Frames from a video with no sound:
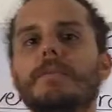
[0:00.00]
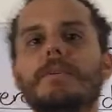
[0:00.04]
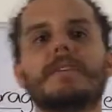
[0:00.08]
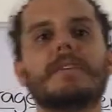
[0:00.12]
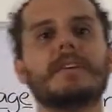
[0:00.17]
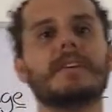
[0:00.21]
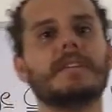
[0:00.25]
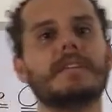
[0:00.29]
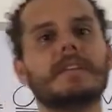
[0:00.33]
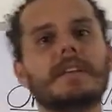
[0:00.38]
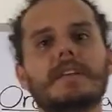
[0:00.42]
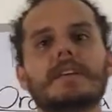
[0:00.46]

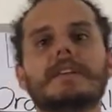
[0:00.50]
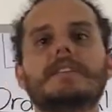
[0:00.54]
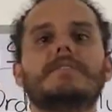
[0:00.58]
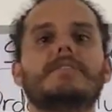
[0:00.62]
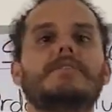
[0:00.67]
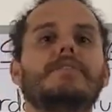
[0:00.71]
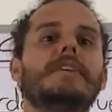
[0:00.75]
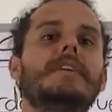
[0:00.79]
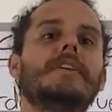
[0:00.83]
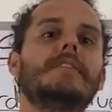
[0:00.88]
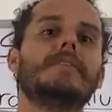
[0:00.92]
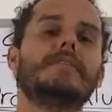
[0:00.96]
ideas.
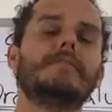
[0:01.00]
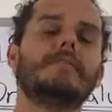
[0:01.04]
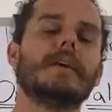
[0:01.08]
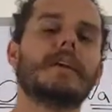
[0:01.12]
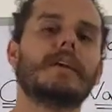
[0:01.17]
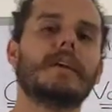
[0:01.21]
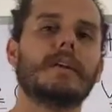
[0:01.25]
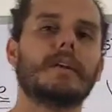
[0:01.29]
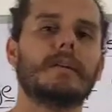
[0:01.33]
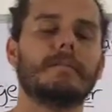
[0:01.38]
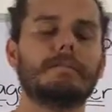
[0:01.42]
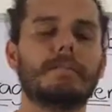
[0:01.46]
They're even
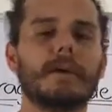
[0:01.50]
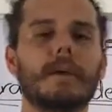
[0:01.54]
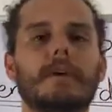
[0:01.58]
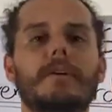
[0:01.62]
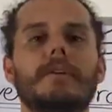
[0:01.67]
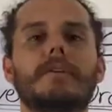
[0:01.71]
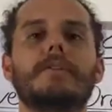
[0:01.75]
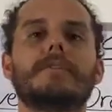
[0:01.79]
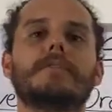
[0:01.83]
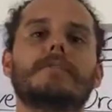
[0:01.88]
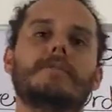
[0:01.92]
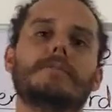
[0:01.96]
making it
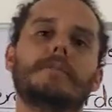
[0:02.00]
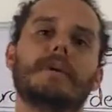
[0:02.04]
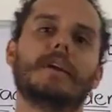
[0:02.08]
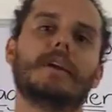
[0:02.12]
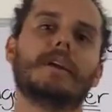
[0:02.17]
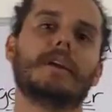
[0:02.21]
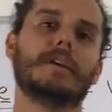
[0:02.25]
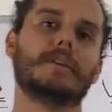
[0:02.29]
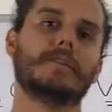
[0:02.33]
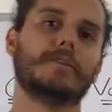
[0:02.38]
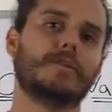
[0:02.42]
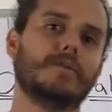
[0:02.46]
bigger. They're
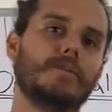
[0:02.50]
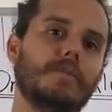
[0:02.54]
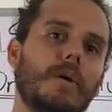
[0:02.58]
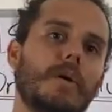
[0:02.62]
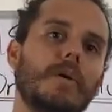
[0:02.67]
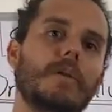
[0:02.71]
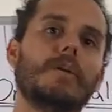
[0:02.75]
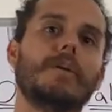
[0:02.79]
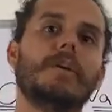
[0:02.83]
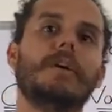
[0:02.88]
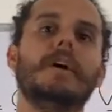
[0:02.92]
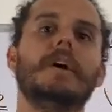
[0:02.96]
making it
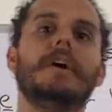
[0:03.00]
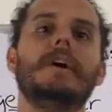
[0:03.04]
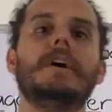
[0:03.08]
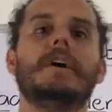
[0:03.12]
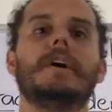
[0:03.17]
smaller.